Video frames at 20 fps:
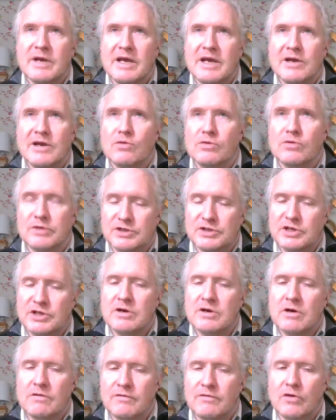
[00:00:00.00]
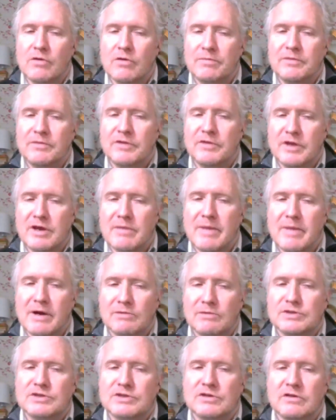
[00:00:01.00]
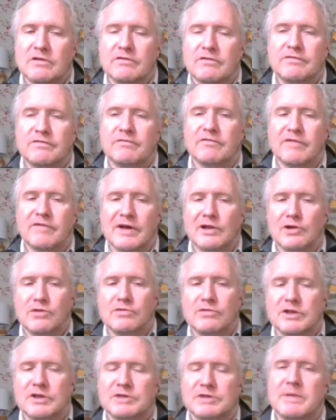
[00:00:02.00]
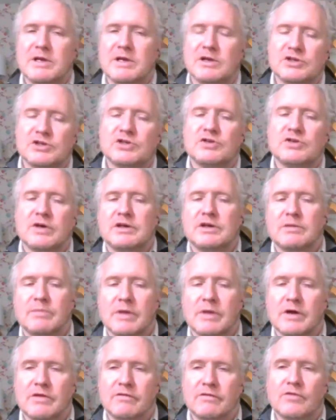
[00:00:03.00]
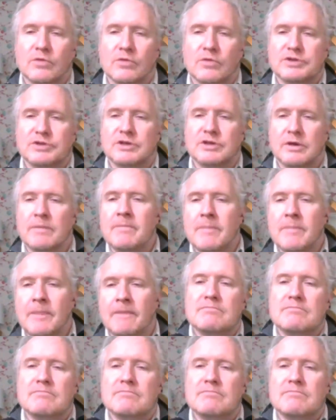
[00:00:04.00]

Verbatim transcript: in order to cover up the amount of value that's been extracted by the fraudster.